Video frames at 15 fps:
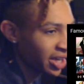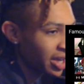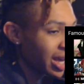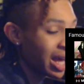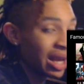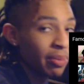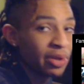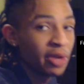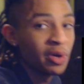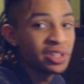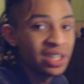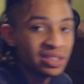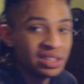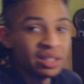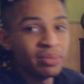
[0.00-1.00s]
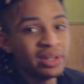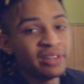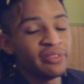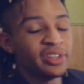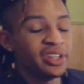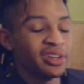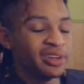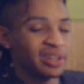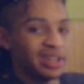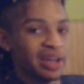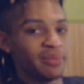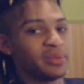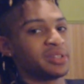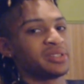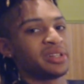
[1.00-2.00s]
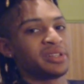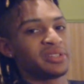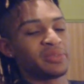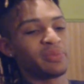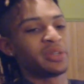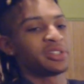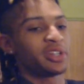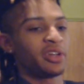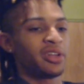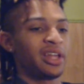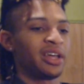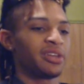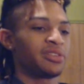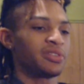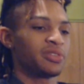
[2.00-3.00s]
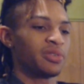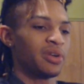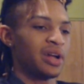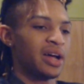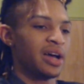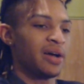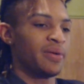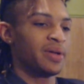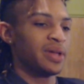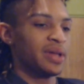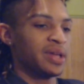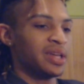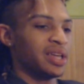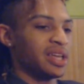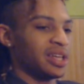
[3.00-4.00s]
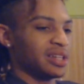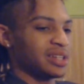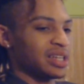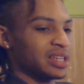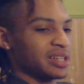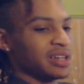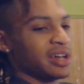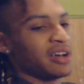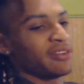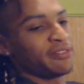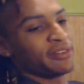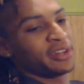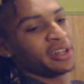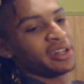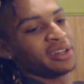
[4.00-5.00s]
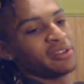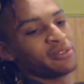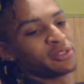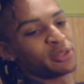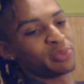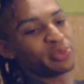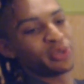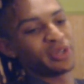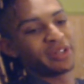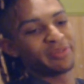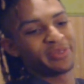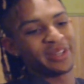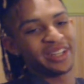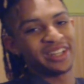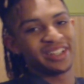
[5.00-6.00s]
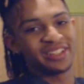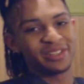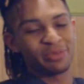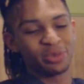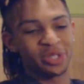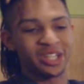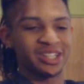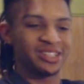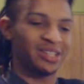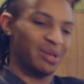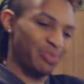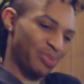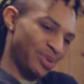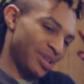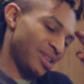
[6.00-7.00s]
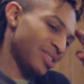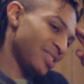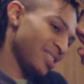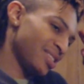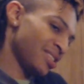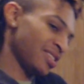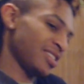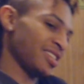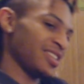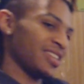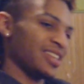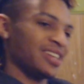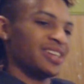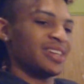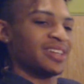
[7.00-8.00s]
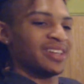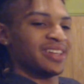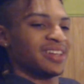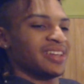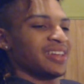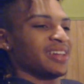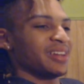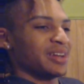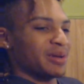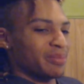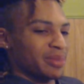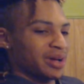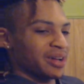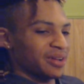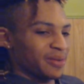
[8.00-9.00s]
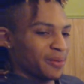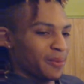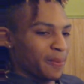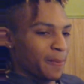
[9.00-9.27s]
Y'all let me know what y'all think about the video in the comment section. Make sure you like and subscribe. And thank y'all for the love and support, man. It's your boy ASAP Prince. And I'm out.